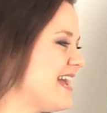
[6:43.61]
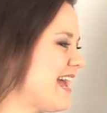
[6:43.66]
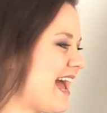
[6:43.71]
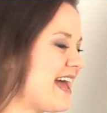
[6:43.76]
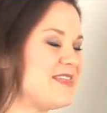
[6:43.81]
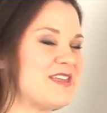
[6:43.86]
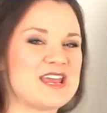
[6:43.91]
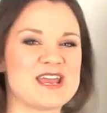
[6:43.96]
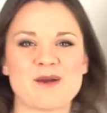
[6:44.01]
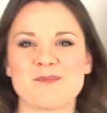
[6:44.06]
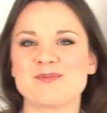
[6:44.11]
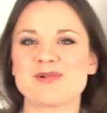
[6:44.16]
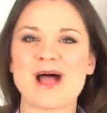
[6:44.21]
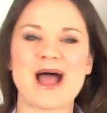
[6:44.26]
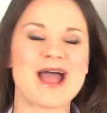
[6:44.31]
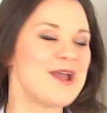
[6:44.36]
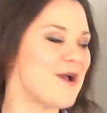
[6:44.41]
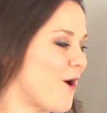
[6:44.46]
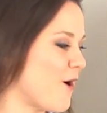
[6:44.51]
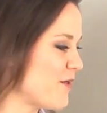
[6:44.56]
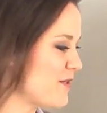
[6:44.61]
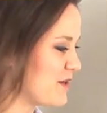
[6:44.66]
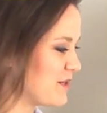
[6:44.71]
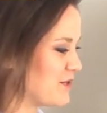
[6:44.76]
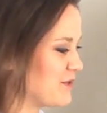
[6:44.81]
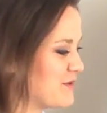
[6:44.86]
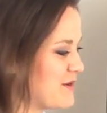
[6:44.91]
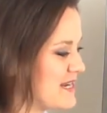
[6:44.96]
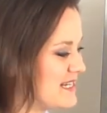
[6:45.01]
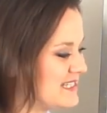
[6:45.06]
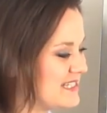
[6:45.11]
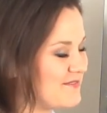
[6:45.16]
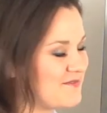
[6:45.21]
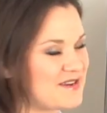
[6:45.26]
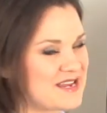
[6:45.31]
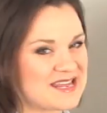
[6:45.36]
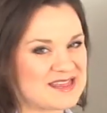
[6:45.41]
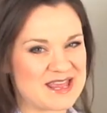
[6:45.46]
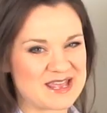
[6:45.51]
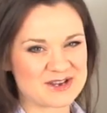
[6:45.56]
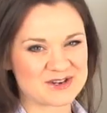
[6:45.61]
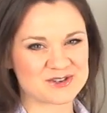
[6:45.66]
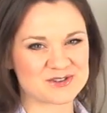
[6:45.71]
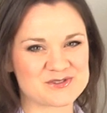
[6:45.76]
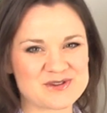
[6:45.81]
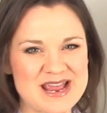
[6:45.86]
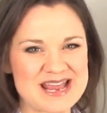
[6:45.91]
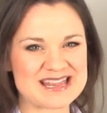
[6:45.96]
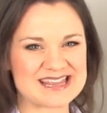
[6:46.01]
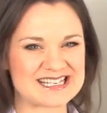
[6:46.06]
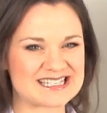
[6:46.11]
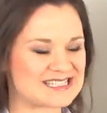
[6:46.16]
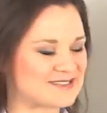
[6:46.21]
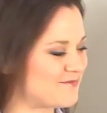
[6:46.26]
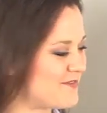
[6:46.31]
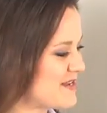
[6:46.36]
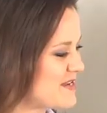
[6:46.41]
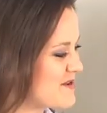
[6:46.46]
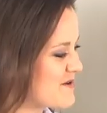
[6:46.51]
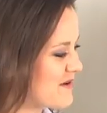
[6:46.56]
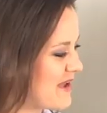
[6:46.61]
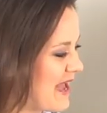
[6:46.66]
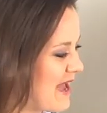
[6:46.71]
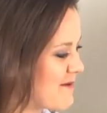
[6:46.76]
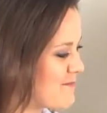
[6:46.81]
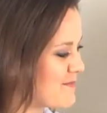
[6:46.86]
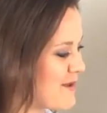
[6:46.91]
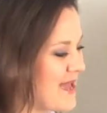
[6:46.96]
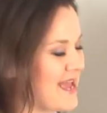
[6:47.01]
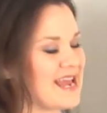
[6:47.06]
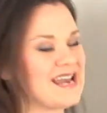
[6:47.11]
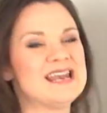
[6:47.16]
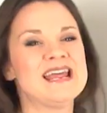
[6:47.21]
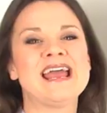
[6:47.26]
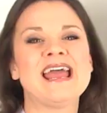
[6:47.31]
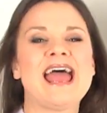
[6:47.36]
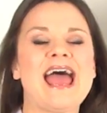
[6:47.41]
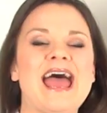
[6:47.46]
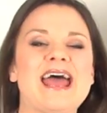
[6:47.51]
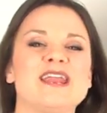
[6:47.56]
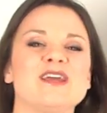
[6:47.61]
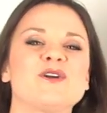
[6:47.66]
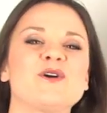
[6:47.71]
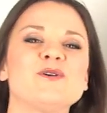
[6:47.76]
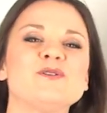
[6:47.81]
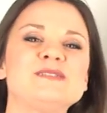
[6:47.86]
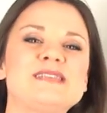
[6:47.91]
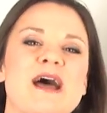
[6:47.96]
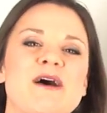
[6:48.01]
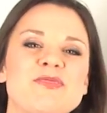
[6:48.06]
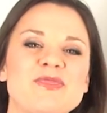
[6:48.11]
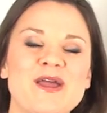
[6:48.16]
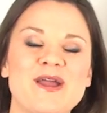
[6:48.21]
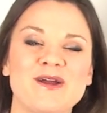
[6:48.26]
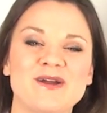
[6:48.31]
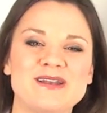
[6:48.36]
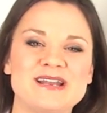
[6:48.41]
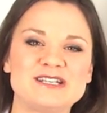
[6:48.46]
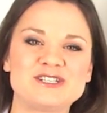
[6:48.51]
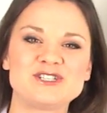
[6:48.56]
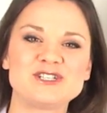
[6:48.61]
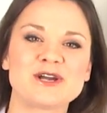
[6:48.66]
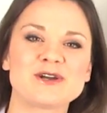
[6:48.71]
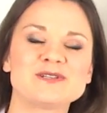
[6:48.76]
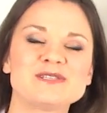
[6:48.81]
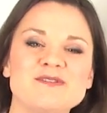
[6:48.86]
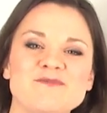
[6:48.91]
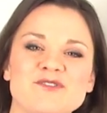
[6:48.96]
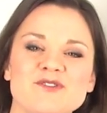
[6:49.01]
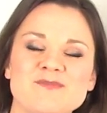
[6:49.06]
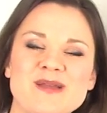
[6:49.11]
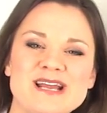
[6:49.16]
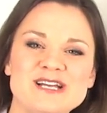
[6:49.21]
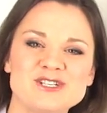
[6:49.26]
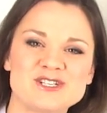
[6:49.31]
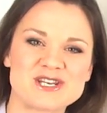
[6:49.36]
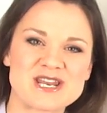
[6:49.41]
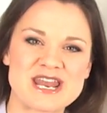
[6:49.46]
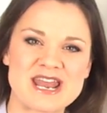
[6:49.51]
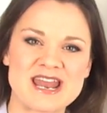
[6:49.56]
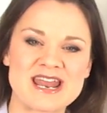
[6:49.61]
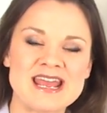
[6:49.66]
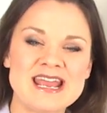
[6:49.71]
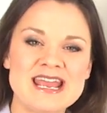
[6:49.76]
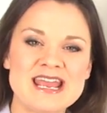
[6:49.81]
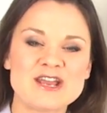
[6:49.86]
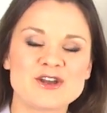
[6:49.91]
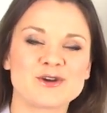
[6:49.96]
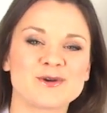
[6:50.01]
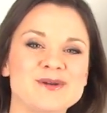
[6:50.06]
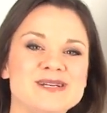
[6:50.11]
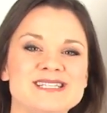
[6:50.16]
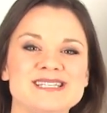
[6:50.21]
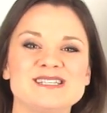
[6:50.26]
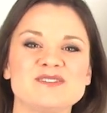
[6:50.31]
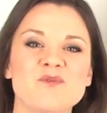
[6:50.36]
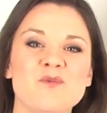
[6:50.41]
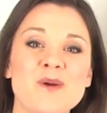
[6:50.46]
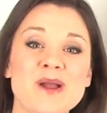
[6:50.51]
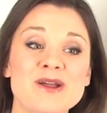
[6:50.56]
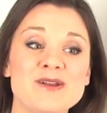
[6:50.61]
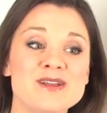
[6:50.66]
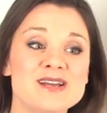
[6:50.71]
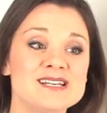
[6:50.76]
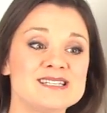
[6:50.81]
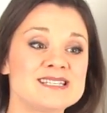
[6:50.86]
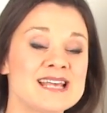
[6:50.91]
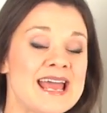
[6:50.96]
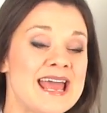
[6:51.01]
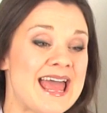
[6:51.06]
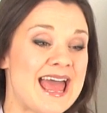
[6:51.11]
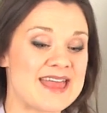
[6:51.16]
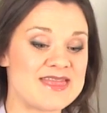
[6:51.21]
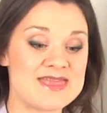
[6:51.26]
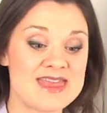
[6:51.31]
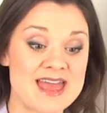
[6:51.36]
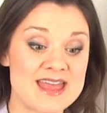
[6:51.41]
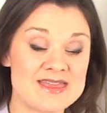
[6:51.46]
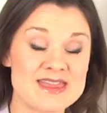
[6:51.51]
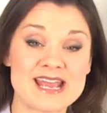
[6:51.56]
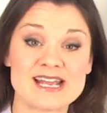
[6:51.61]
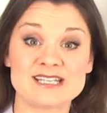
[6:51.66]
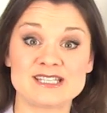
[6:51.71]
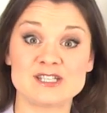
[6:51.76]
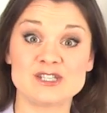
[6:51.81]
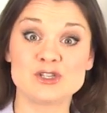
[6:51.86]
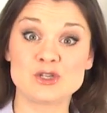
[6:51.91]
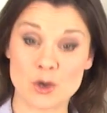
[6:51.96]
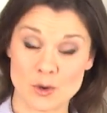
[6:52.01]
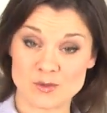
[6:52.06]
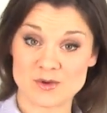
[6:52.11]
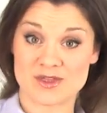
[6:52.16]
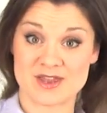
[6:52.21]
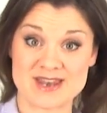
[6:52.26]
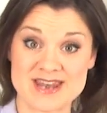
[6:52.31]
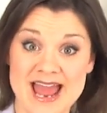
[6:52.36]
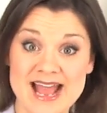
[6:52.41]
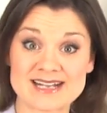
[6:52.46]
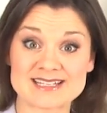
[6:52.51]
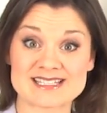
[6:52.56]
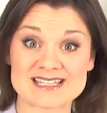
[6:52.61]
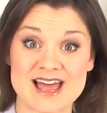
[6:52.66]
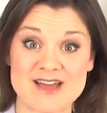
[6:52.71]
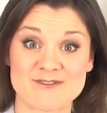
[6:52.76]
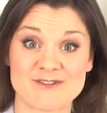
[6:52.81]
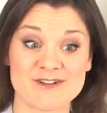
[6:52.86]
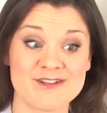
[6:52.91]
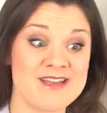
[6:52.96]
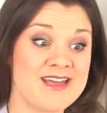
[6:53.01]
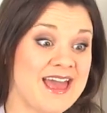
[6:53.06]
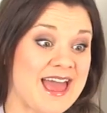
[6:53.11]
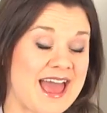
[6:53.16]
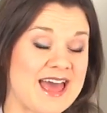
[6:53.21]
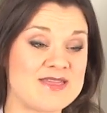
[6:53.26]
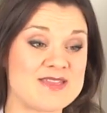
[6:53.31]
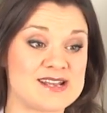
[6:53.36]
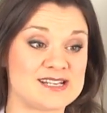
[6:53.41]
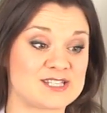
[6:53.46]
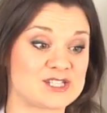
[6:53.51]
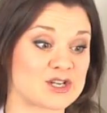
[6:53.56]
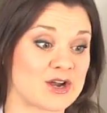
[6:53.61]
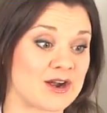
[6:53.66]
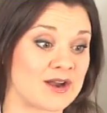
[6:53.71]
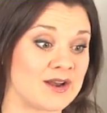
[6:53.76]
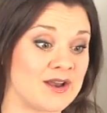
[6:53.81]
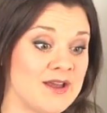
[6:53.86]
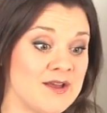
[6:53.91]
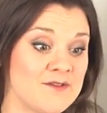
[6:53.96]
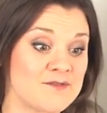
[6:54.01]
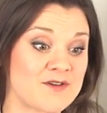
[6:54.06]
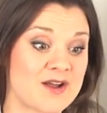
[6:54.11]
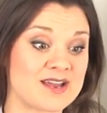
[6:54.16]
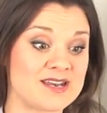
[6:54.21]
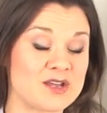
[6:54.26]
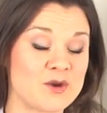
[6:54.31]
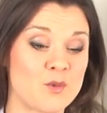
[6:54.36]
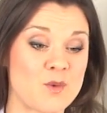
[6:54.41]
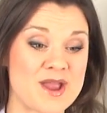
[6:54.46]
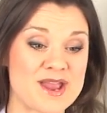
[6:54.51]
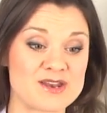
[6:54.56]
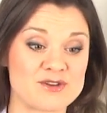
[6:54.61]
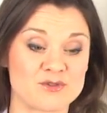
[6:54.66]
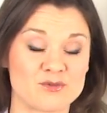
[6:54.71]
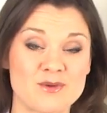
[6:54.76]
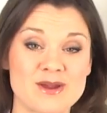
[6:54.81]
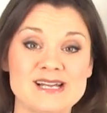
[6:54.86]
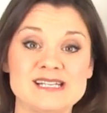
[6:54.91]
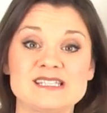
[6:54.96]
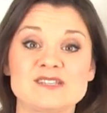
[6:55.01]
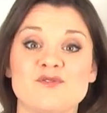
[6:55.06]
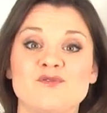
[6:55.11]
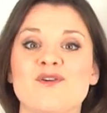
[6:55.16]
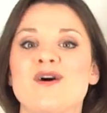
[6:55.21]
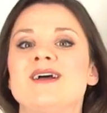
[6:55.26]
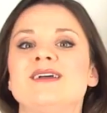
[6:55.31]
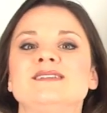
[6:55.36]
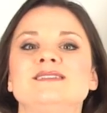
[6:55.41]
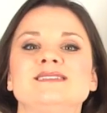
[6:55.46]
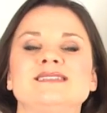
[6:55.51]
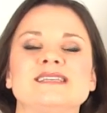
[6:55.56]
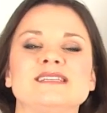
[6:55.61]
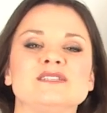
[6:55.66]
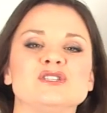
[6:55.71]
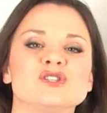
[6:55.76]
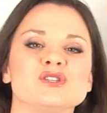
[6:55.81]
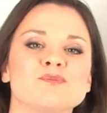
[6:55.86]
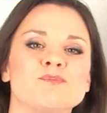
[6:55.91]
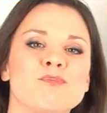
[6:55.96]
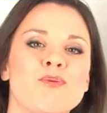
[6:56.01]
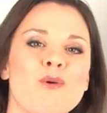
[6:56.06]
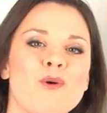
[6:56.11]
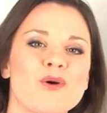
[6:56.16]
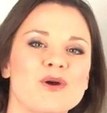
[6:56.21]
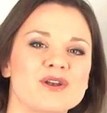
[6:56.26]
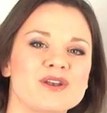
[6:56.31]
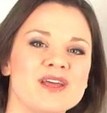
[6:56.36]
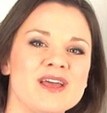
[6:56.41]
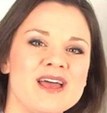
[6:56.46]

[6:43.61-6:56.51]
And they apply all their creativity and they create this video campaign, and it goes out there and it shares information and it increases awareness. And then they go to the next level and they start finding a way to raise funds and support